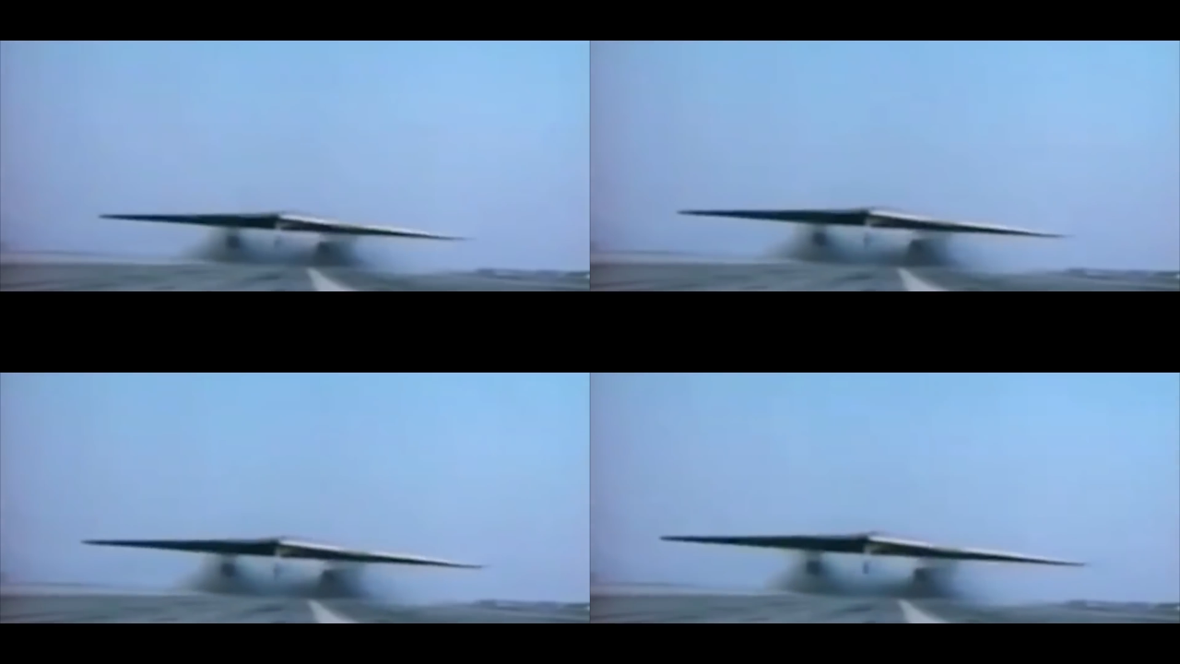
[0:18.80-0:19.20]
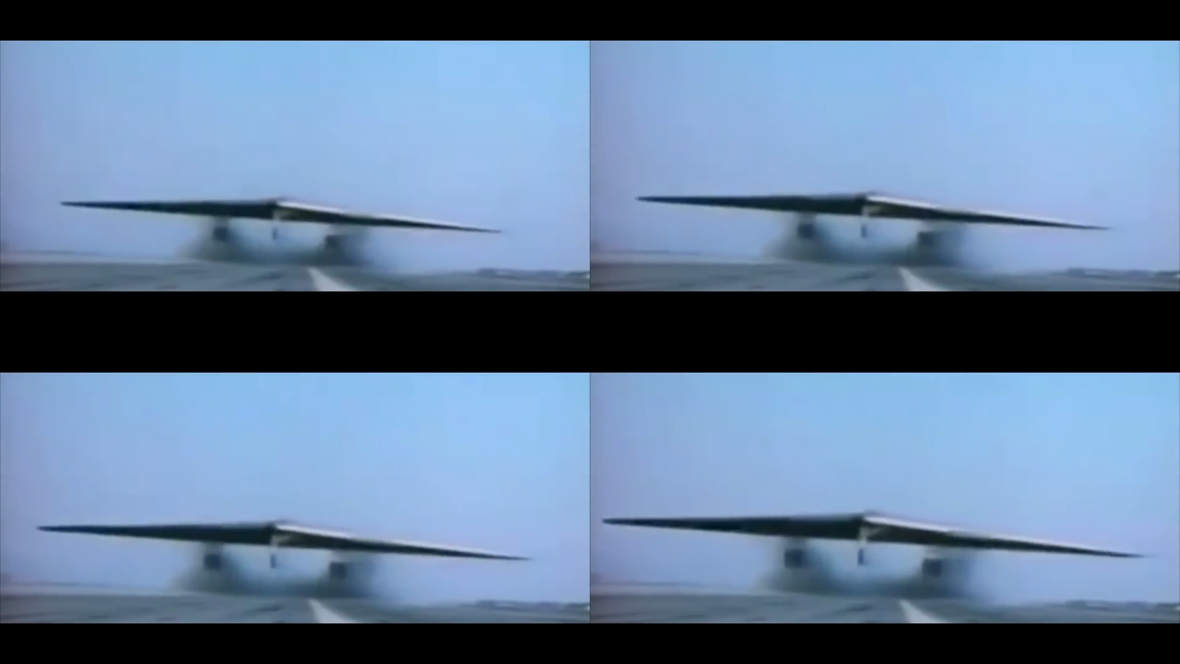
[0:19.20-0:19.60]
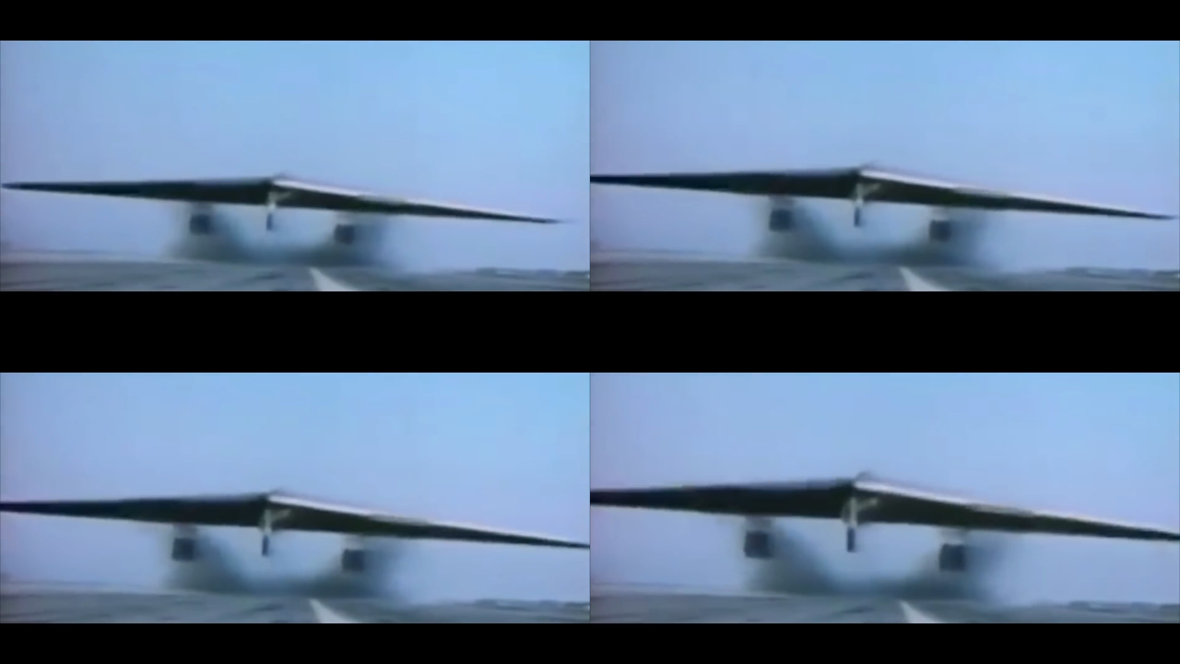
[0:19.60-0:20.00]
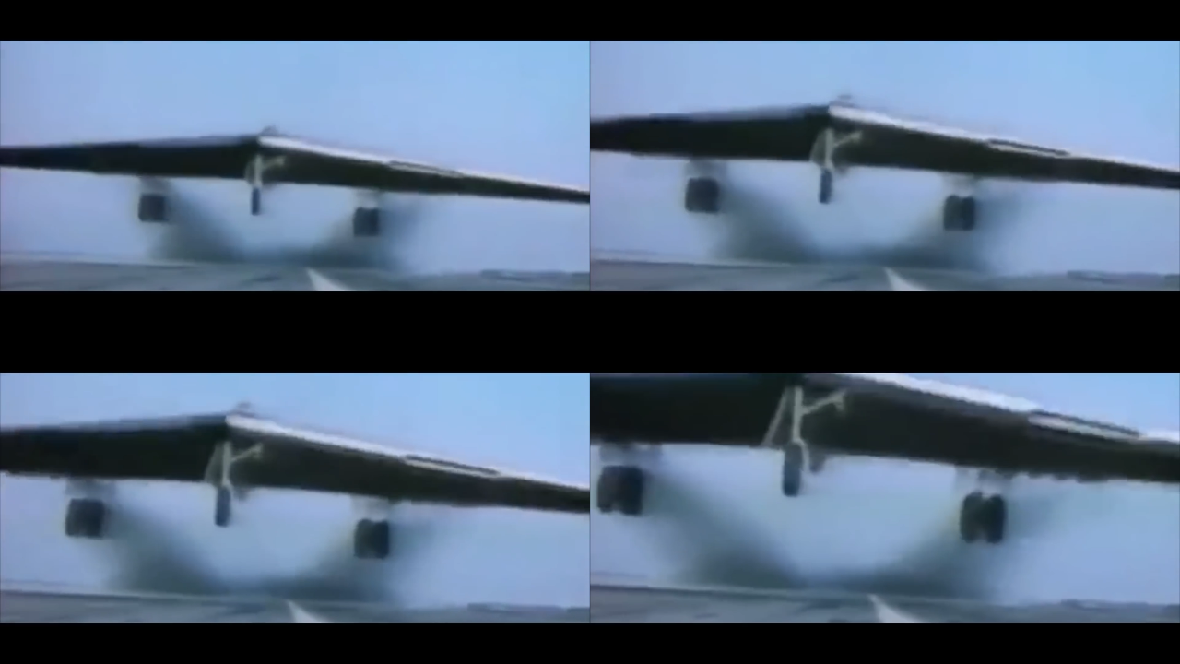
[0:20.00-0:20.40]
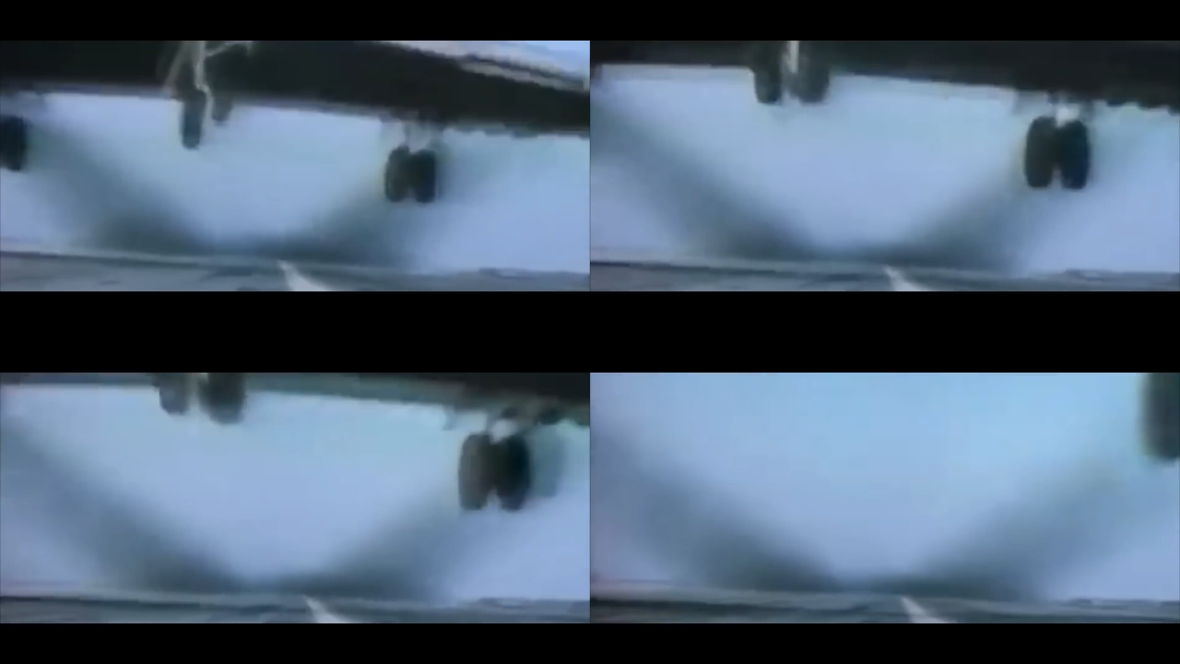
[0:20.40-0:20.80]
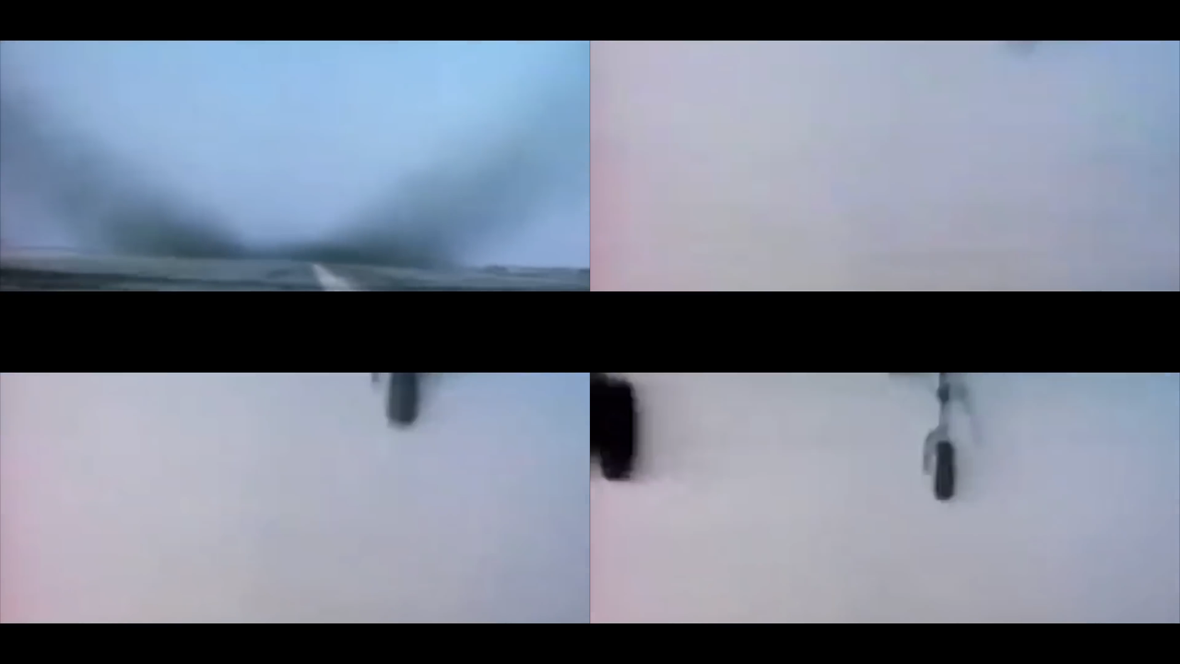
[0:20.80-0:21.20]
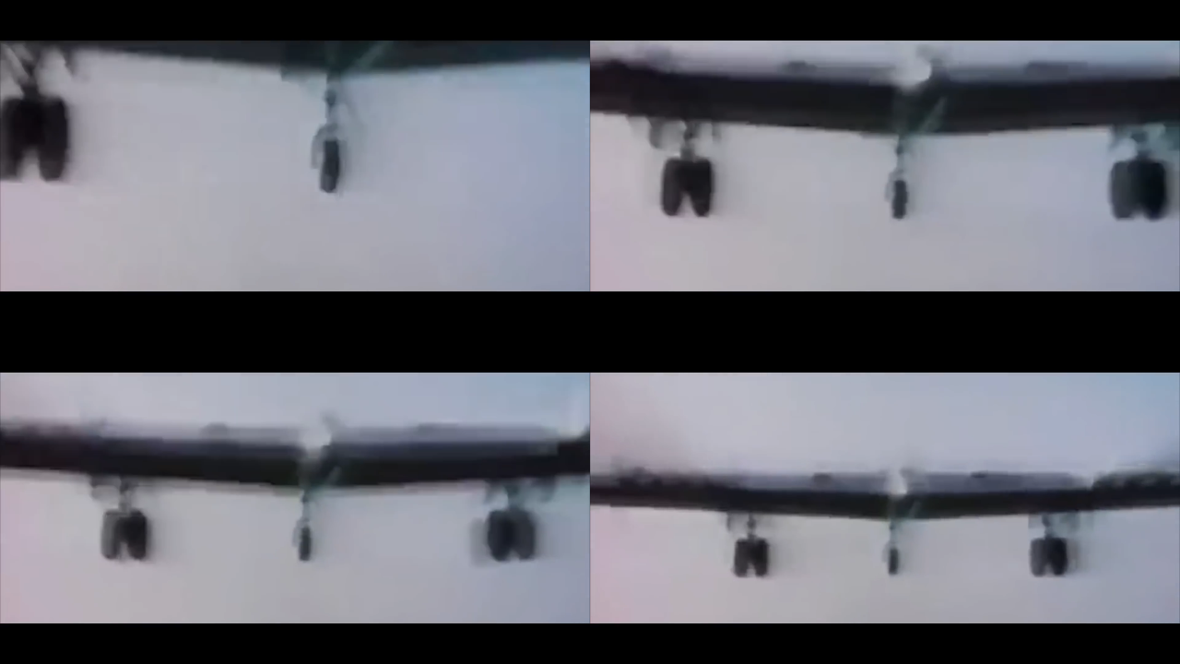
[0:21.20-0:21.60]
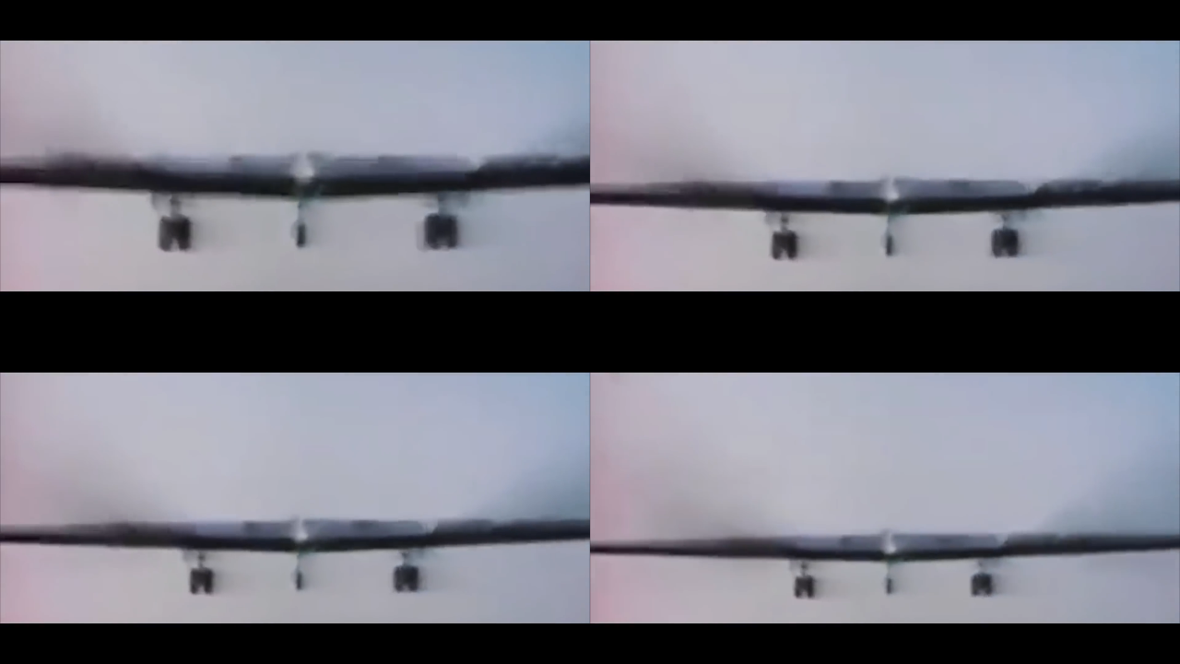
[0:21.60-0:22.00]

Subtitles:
No face is visible, so there are no lips to read.